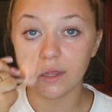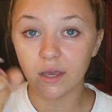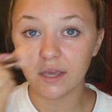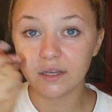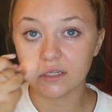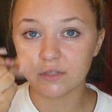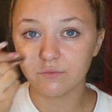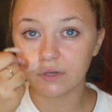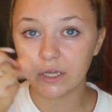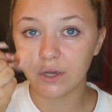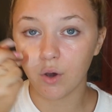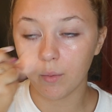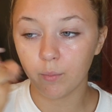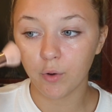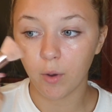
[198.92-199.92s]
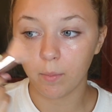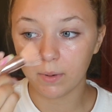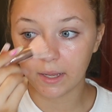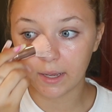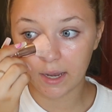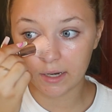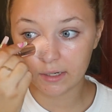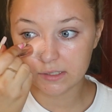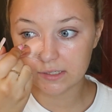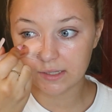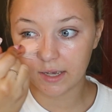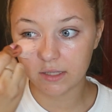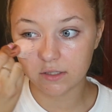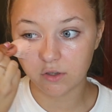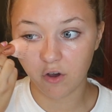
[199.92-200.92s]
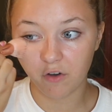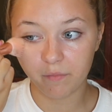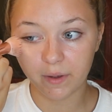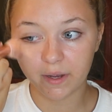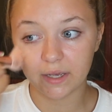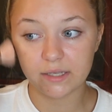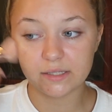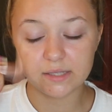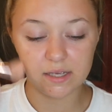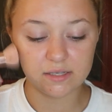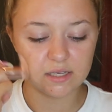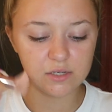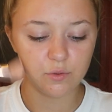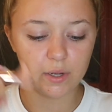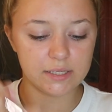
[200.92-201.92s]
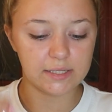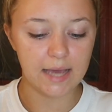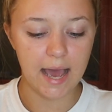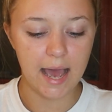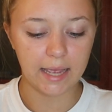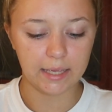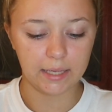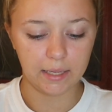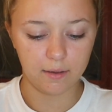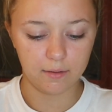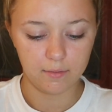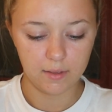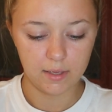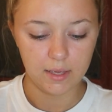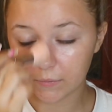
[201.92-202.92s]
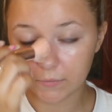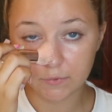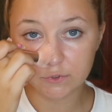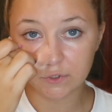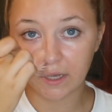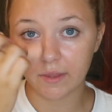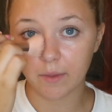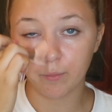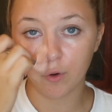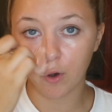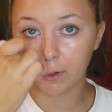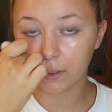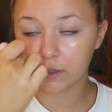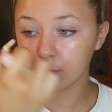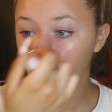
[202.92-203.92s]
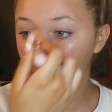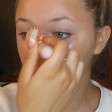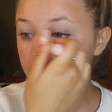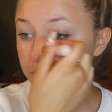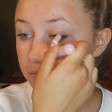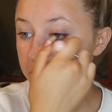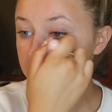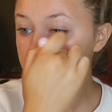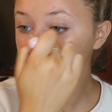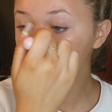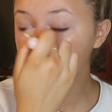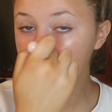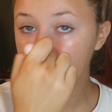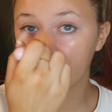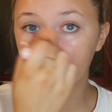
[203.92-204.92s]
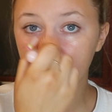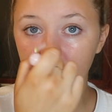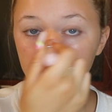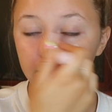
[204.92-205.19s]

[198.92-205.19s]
it doesn't really go on properly, it kind of slides off because this is quite tacky. So yeah, the product won't stick.